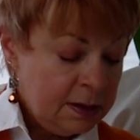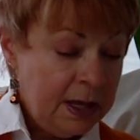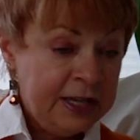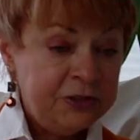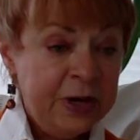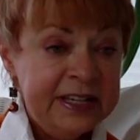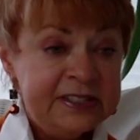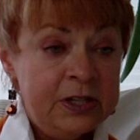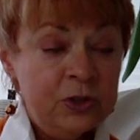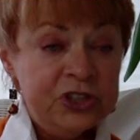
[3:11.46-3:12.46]
I drank
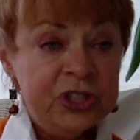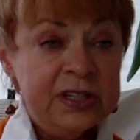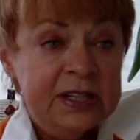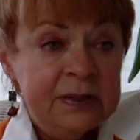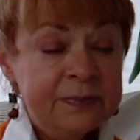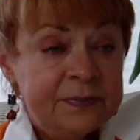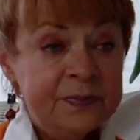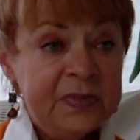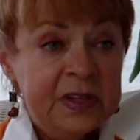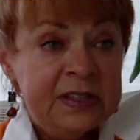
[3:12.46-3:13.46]
socially,
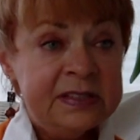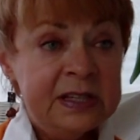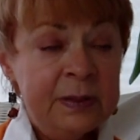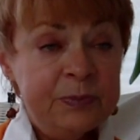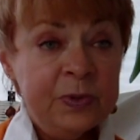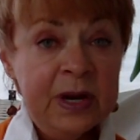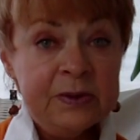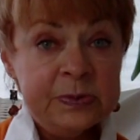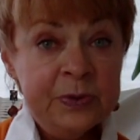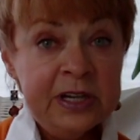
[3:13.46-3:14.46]
except when I
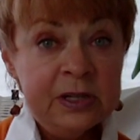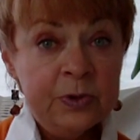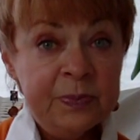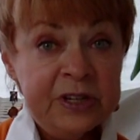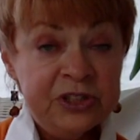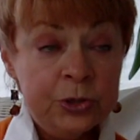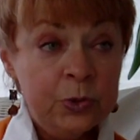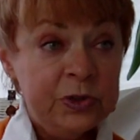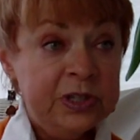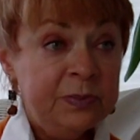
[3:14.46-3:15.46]
was pregnant with my
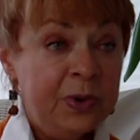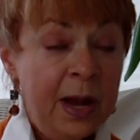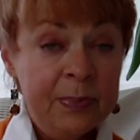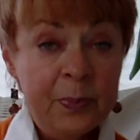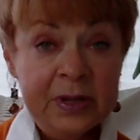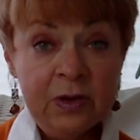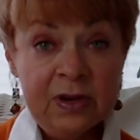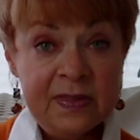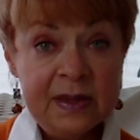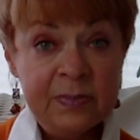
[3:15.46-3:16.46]
children, and probably
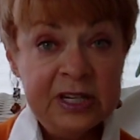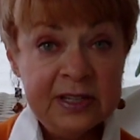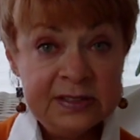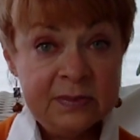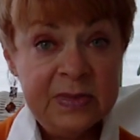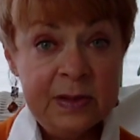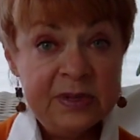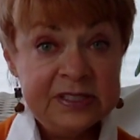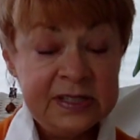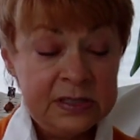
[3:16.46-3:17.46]
only then because it made
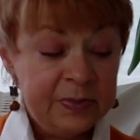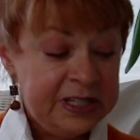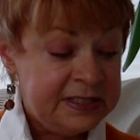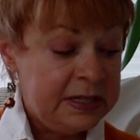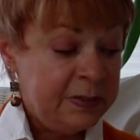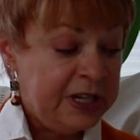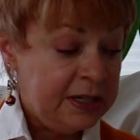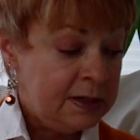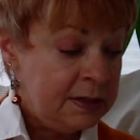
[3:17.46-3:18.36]
me sick to my stomach,